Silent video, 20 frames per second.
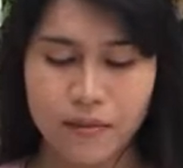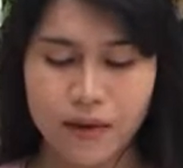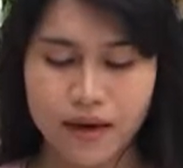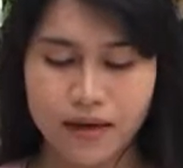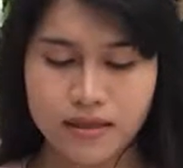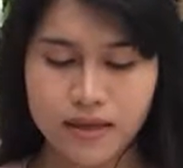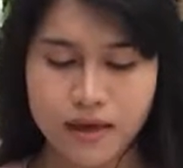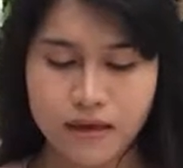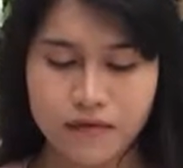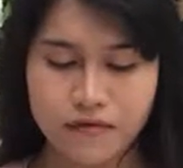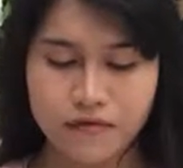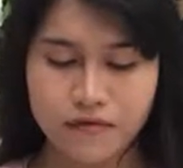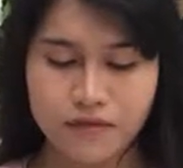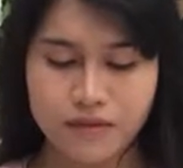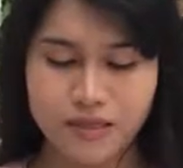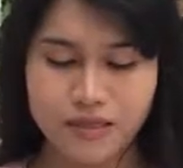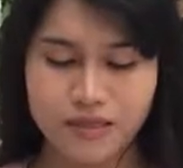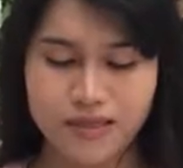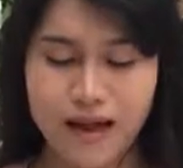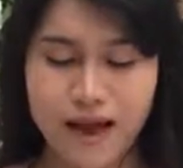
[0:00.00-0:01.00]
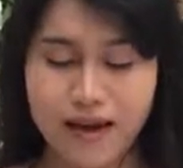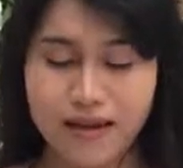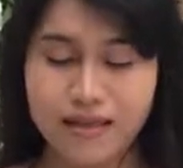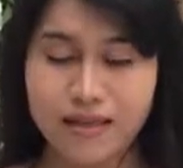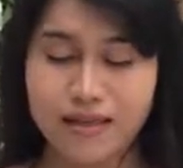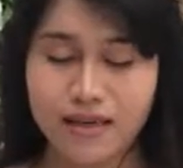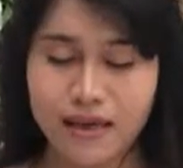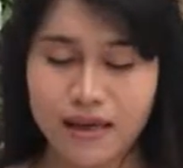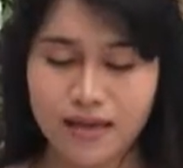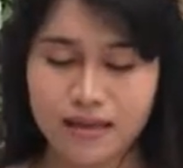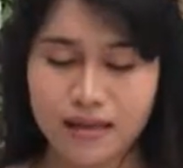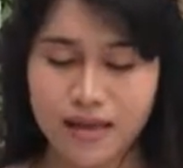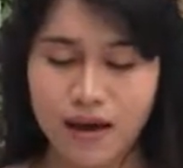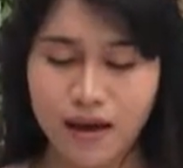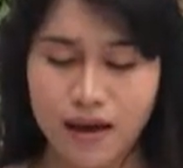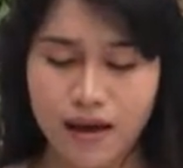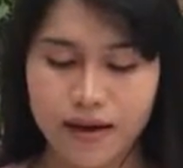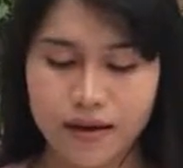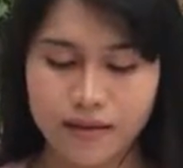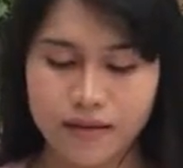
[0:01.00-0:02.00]
I might have sunk
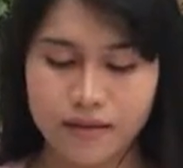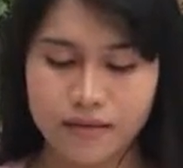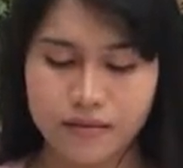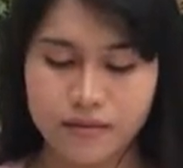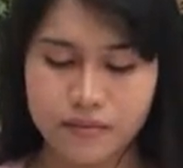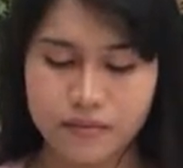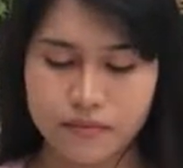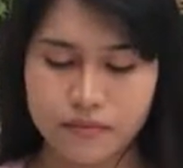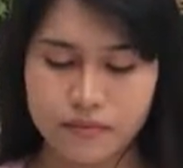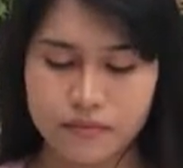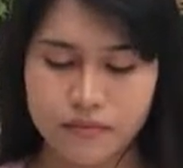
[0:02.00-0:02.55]
and died.